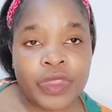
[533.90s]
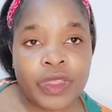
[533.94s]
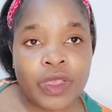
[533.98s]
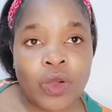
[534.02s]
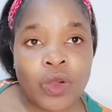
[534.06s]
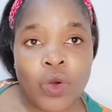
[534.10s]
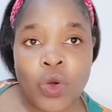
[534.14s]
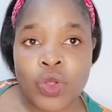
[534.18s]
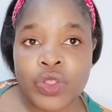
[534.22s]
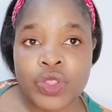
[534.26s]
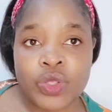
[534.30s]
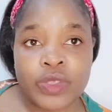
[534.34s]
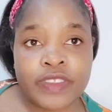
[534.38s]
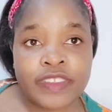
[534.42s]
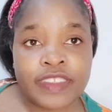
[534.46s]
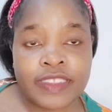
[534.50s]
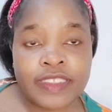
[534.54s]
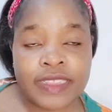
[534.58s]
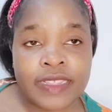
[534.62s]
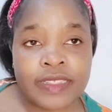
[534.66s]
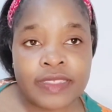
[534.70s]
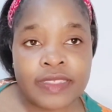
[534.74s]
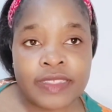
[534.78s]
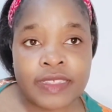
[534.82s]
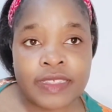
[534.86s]
all
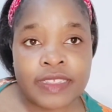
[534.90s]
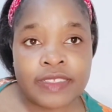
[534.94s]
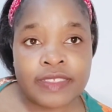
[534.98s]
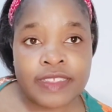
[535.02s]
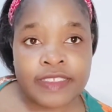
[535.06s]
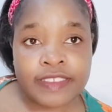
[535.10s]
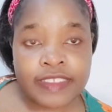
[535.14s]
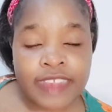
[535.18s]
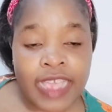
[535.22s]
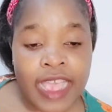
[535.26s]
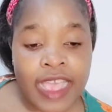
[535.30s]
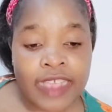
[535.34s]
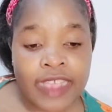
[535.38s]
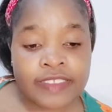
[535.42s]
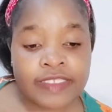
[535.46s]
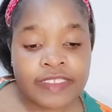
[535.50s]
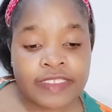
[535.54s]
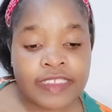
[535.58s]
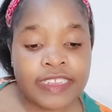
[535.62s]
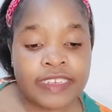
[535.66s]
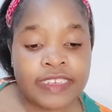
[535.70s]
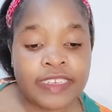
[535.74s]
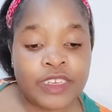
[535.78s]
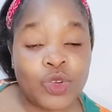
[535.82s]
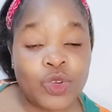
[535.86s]
these cars,
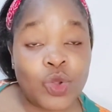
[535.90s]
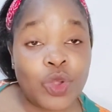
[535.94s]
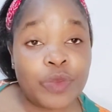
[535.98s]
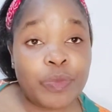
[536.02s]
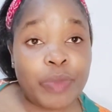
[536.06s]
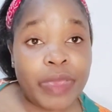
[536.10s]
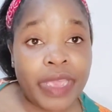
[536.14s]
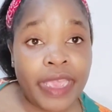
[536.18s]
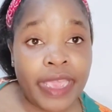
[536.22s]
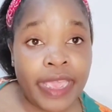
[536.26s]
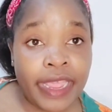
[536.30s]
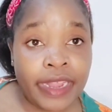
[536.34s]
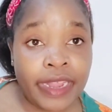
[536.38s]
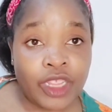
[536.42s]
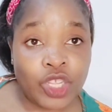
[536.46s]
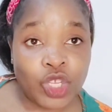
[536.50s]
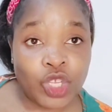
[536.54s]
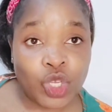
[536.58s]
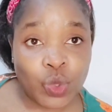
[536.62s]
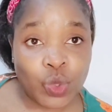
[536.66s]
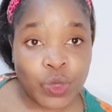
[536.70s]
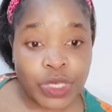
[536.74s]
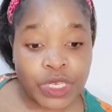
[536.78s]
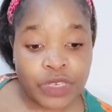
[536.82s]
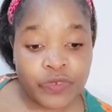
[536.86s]
he did not pay any
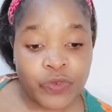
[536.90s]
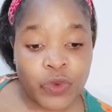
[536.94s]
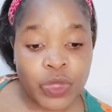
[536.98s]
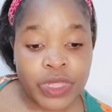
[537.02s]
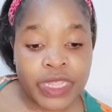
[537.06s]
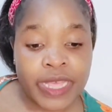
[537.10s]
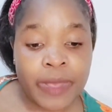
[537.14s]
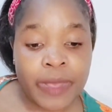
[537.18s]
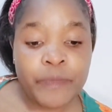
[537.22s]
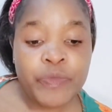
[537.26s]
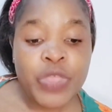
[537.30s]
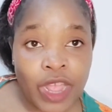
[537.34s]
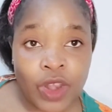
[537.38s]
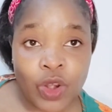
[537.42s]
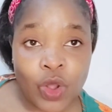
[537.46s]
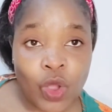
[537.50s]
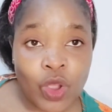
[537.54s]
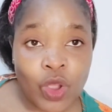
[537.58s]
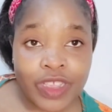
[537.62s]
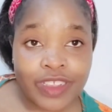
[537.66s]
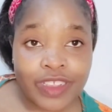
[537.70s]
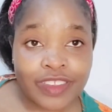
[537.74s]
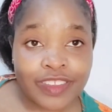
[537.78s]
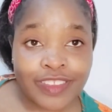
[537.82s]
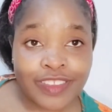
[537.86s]
duty for them.
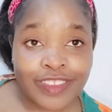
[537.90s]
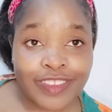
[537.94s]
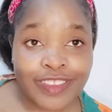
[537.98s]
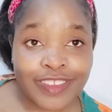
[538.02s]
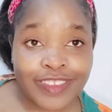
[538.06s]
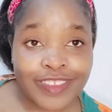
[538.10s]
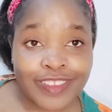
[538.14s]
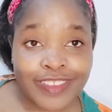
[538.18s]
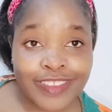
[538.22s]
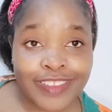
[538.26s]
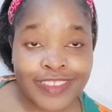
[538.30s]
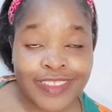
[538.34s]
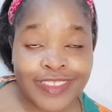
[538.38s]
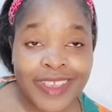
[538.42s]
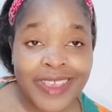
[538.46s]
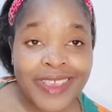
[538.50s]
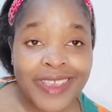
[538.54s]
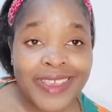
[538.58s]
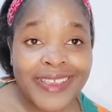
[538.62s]
Along his